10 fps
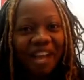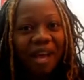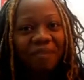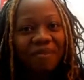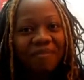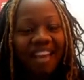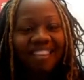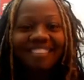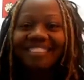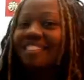I'll be
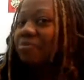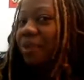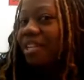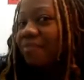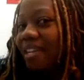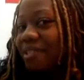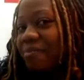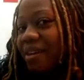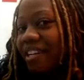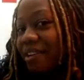back. This is Braids by
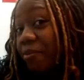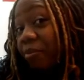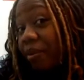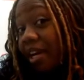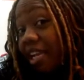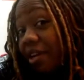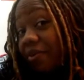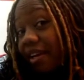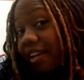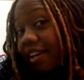Sabrina, your braid
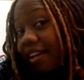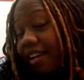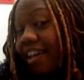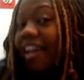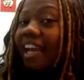queen.